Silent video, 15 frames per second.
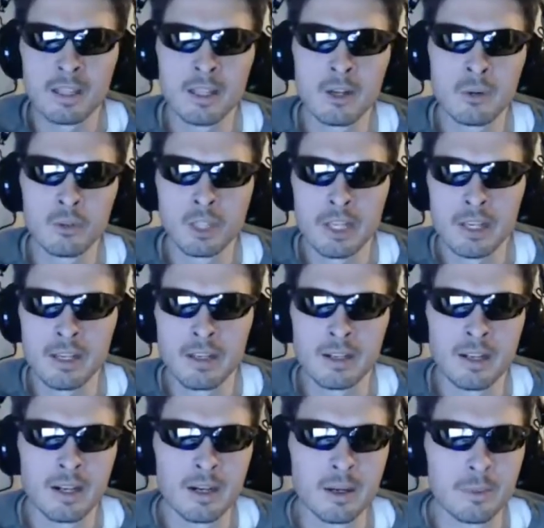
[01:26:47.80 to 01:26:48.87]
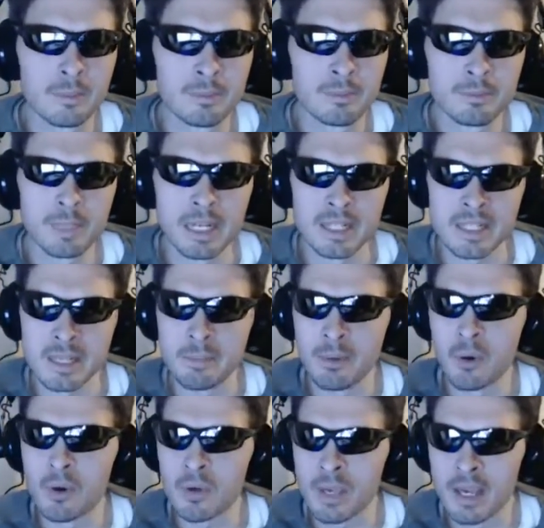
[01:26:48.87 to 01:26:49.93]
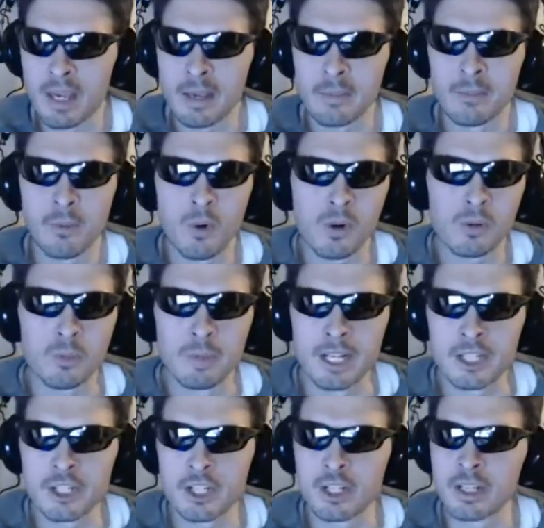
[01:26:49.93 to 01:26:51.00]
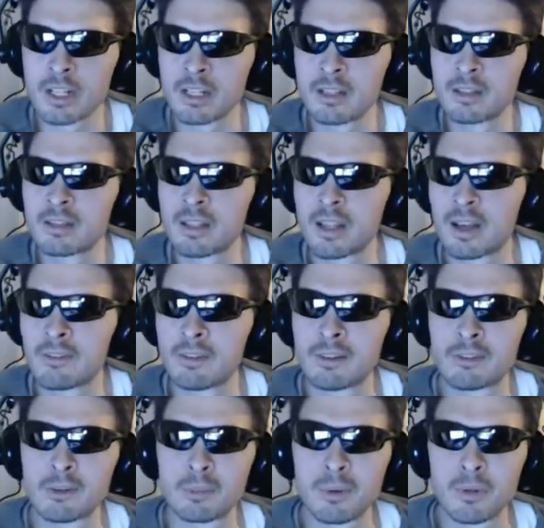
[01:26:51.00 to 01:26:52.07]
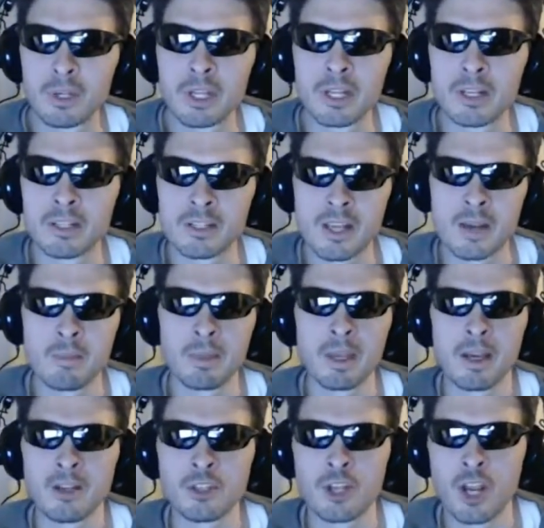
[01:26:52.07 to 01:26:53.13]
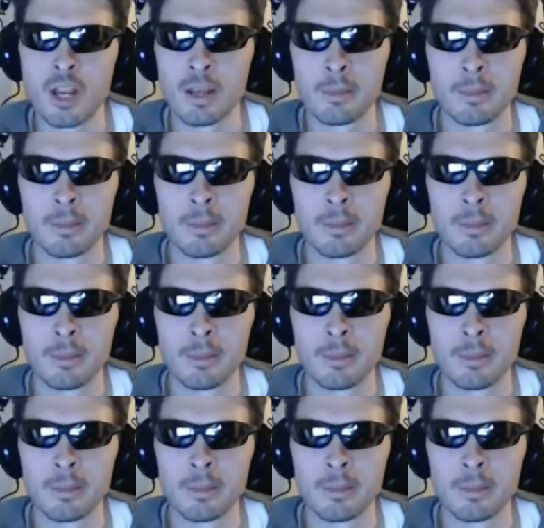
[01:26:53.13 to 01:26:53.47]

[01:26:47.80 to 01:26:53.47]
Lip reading: only basketball game worth mentioning that I've ever played is NBA Jam.